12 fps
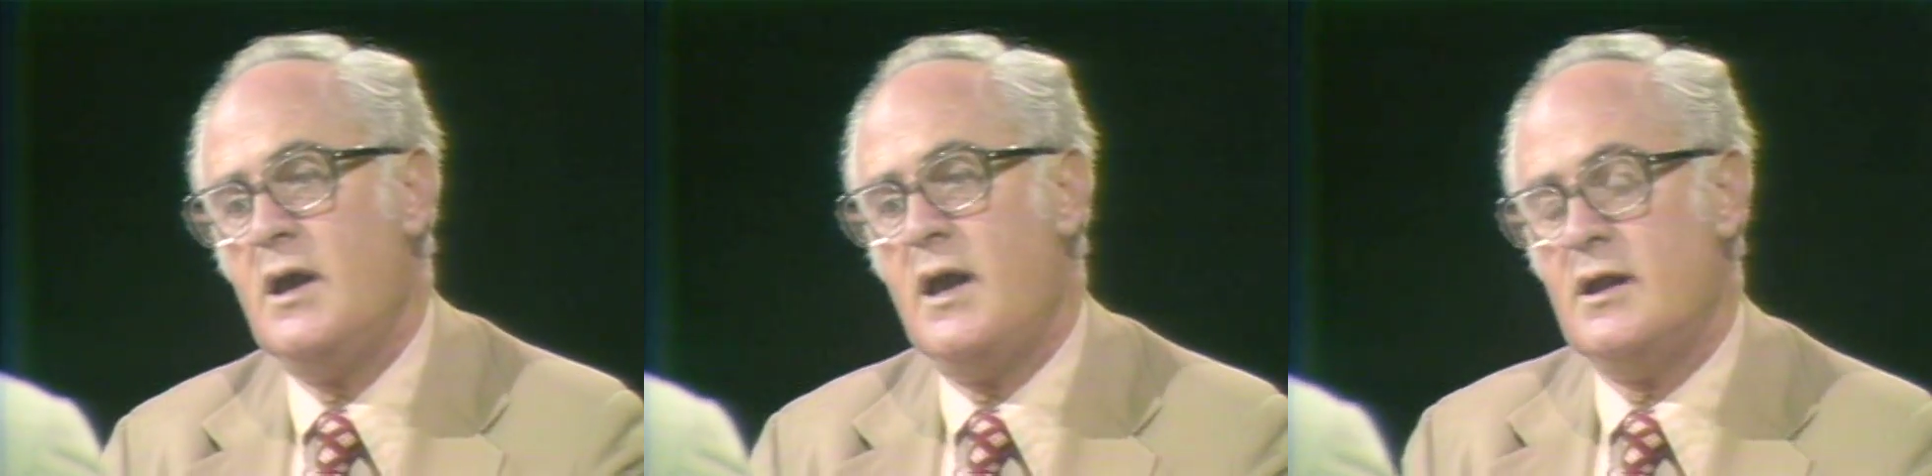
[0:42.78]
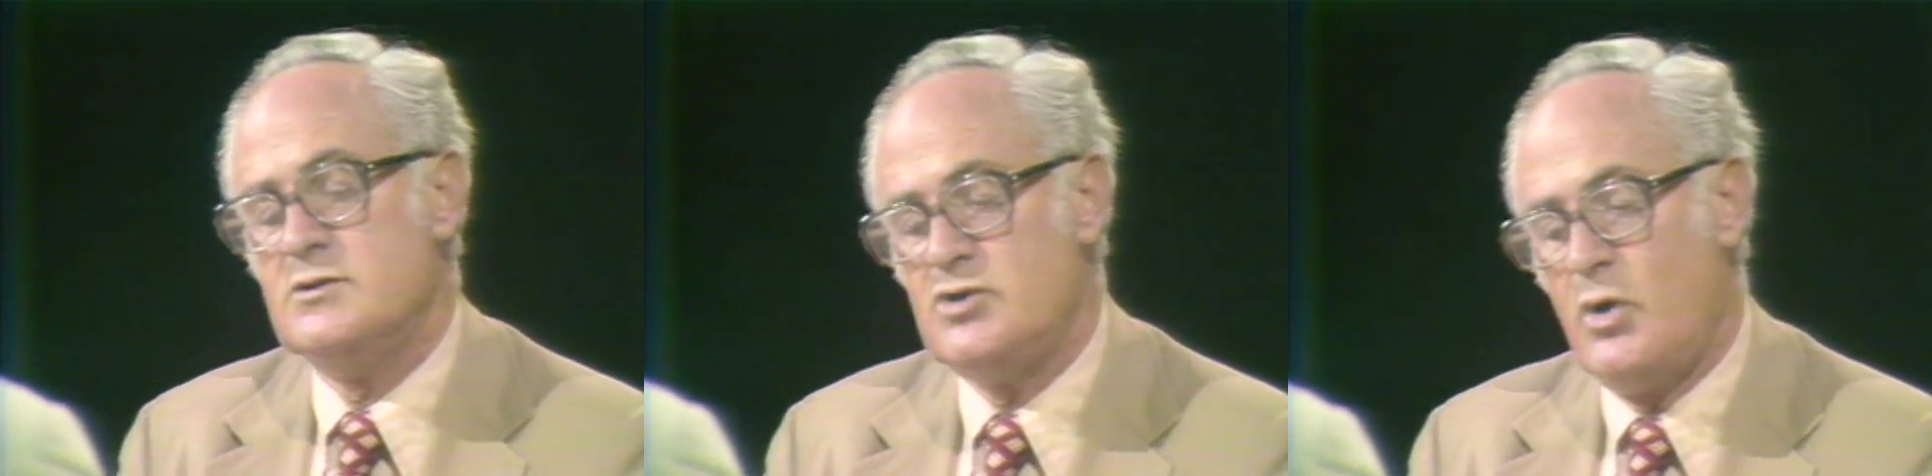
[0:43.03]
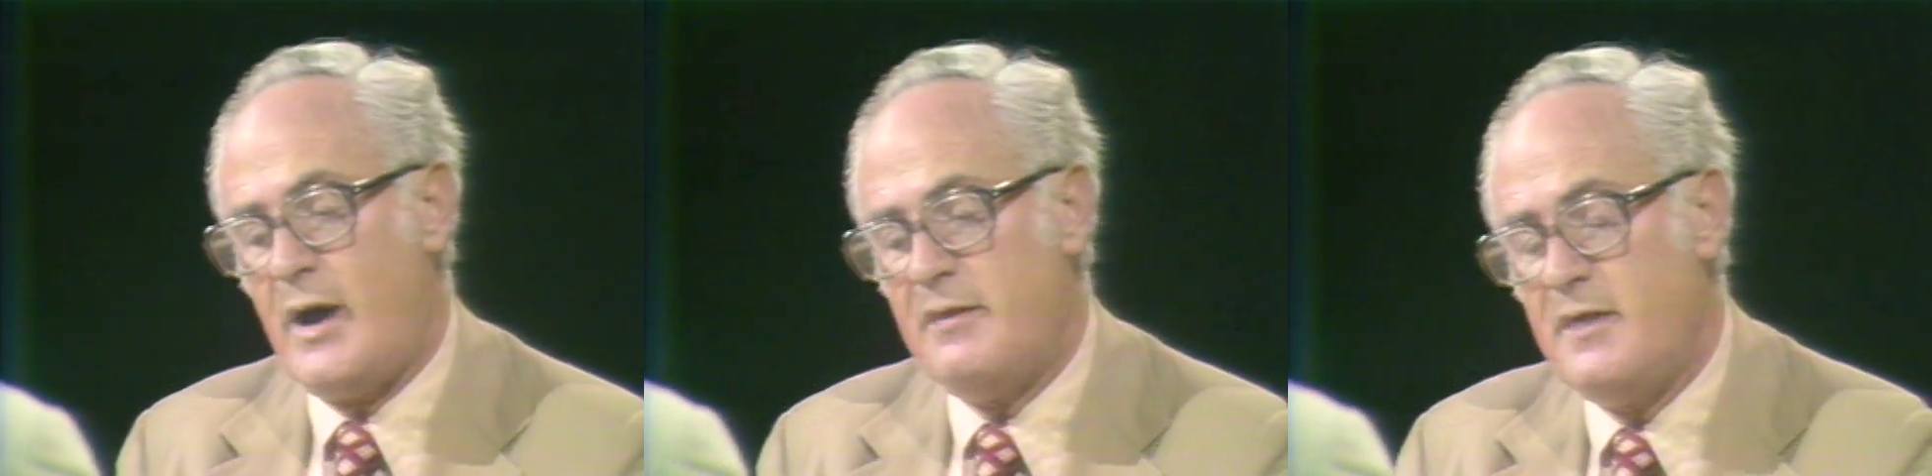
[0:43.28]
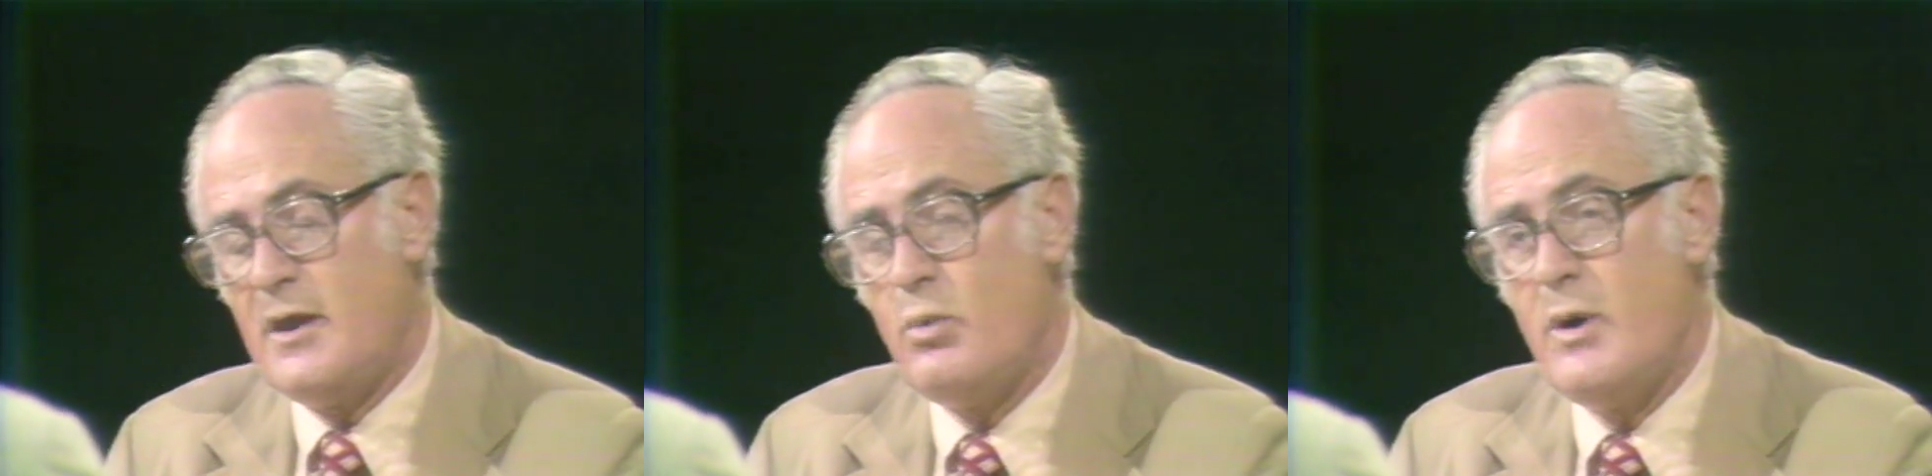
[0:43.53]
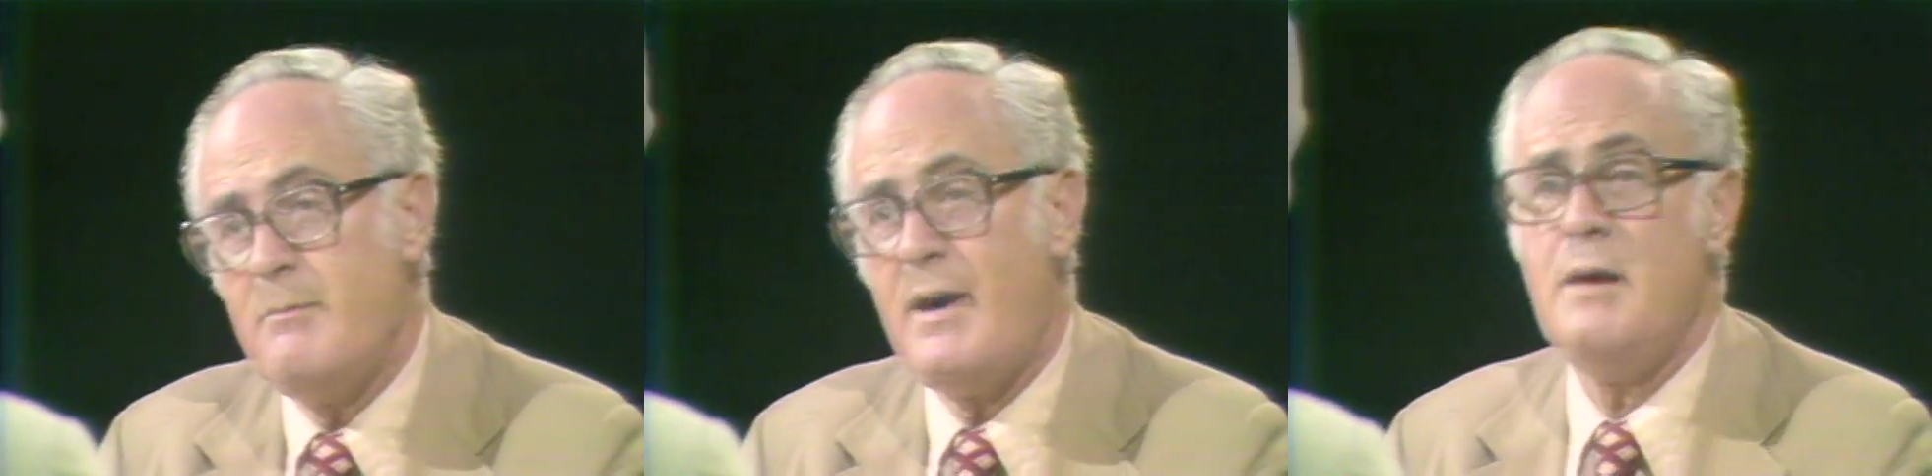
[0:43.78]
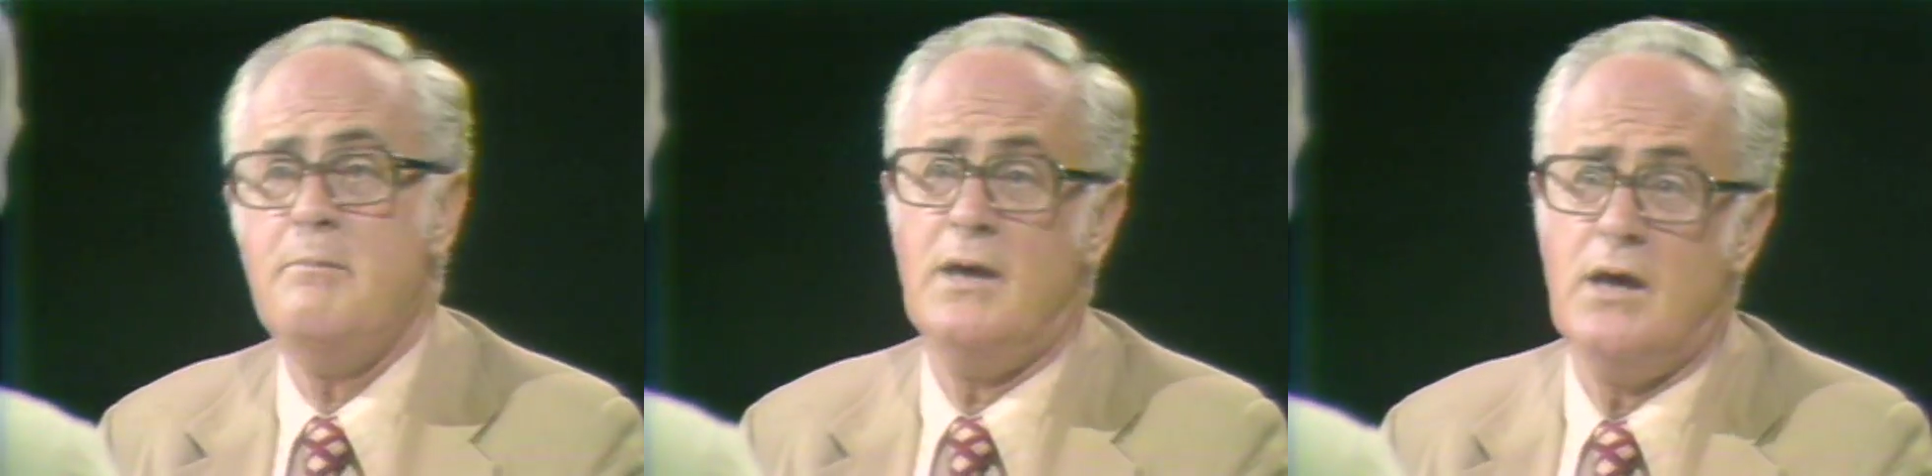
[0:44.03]
And so I think we
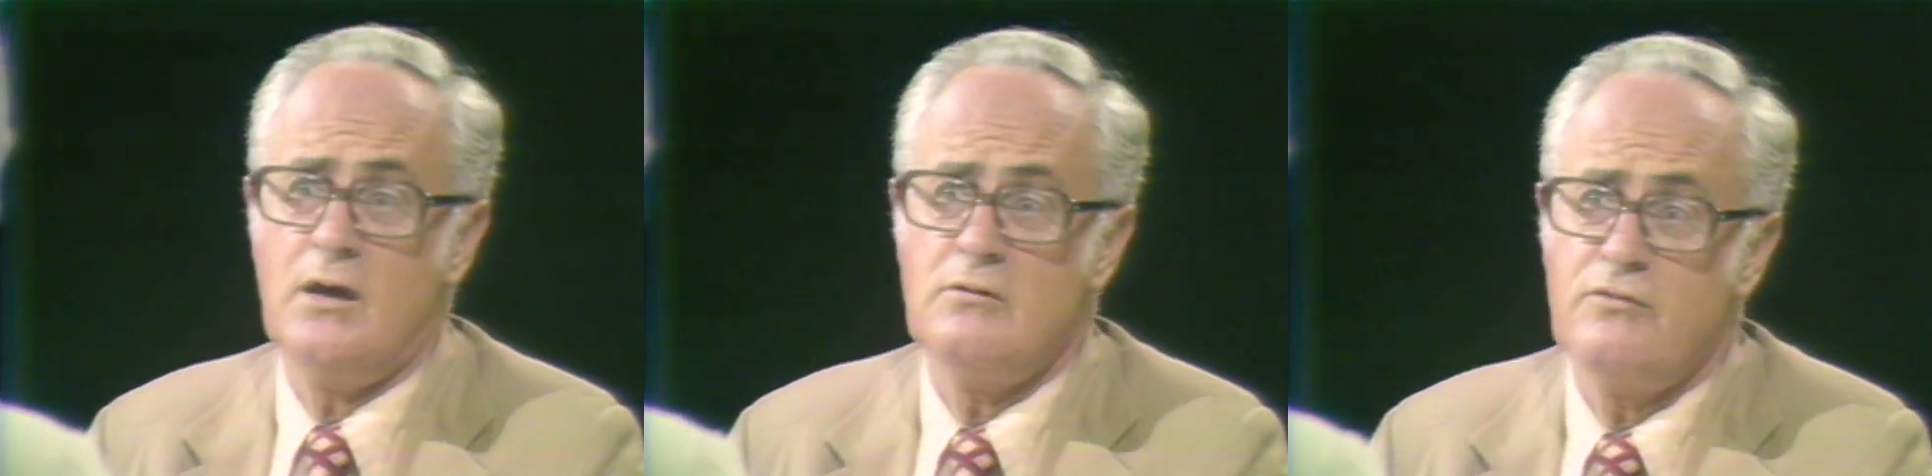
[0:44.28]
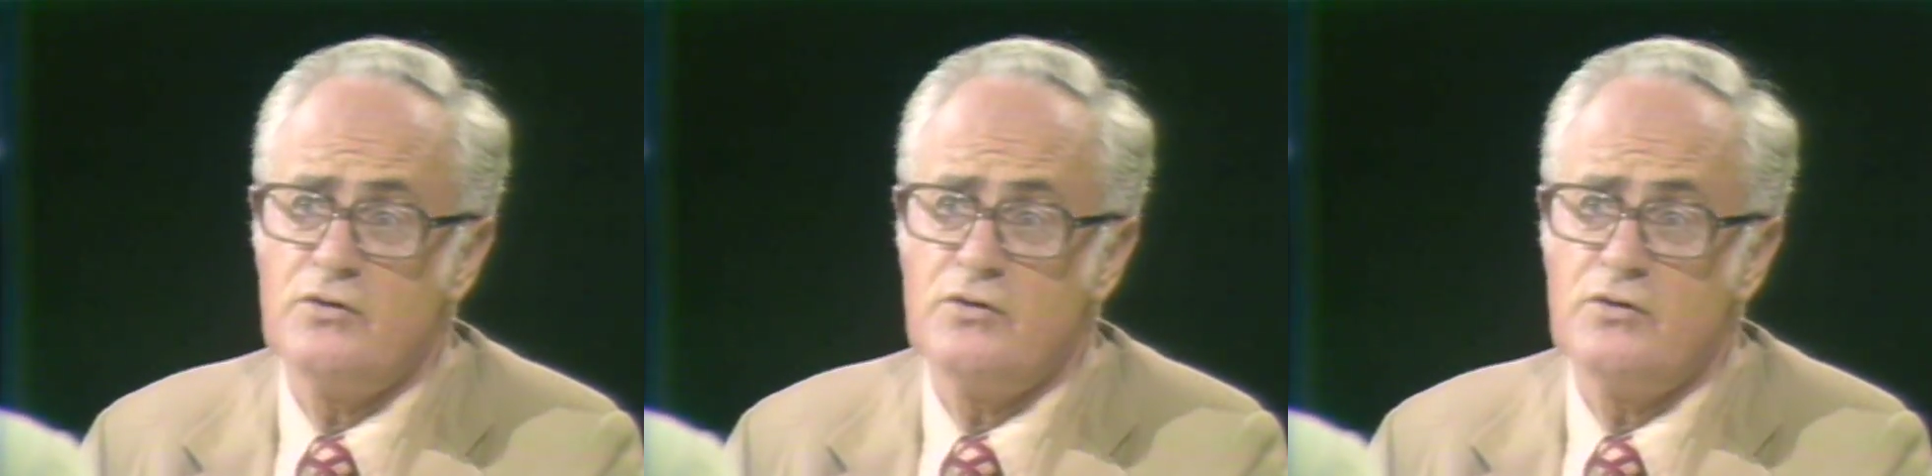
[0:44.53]
may be in